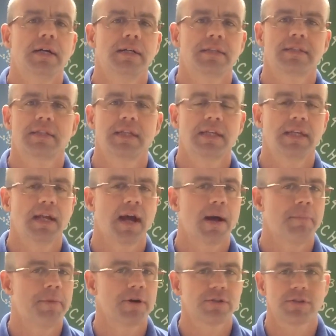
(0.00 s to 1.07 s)
see.
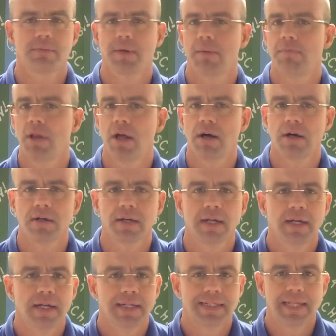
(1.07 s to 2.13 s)
I post on my blog
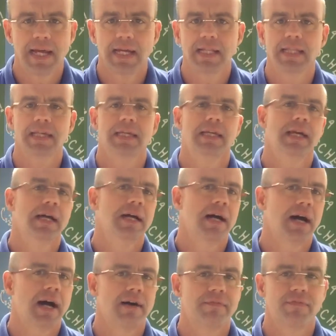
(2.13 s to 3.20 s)
daily.
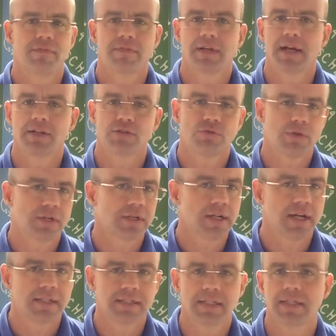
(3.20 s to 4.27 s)
I've got Twitter
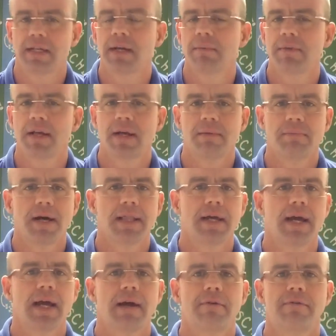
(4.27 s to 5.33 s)
content coming out by
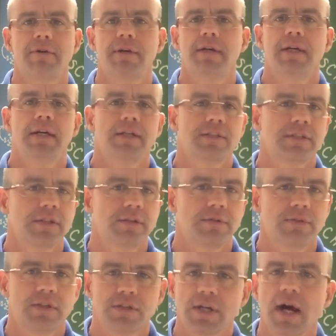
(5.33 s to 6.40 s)
the hour,
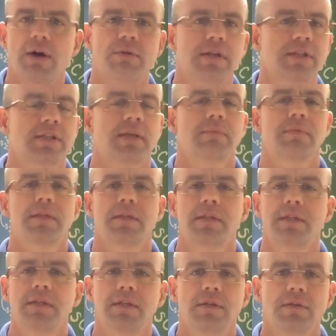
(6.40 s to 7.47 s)
so there's always something to
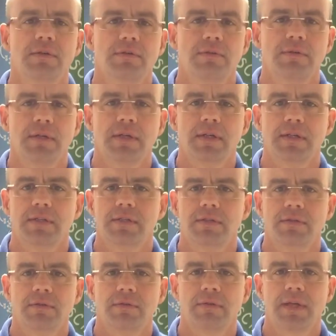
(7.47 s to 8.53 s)
do
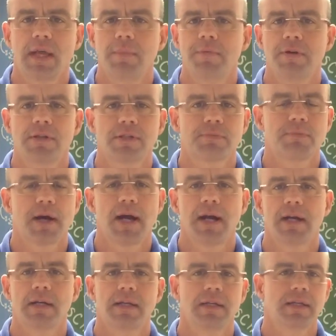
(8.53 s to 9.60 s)
to keep you
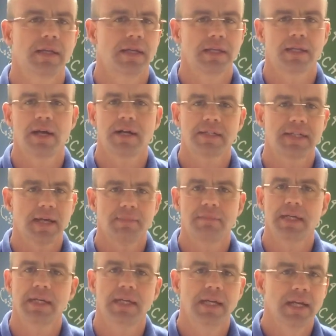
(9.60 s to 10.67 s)
inspired. And contact
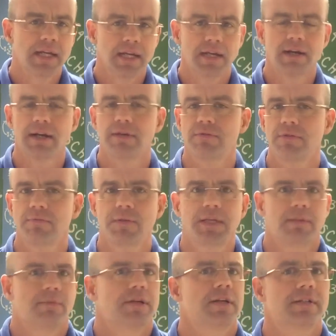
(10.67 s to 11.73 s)
me, interact with
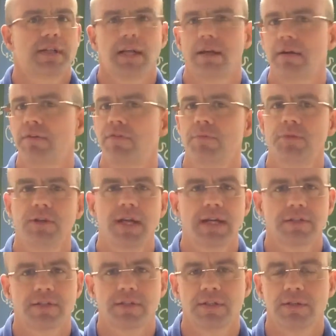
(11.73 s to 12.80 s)
me, because I learn from you
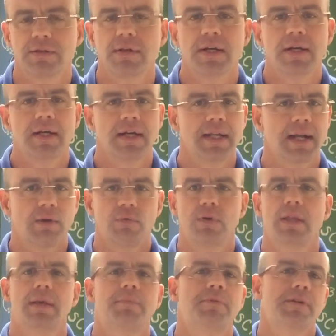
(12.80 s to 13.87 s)
guys too. And I
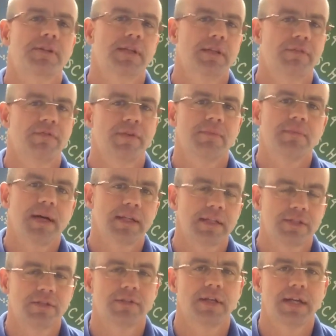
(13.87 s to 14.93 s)
really appreciate the feedback
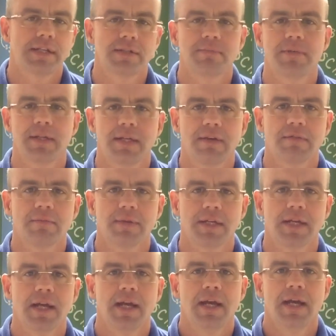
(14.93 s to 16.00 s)
that you guys have been giving me.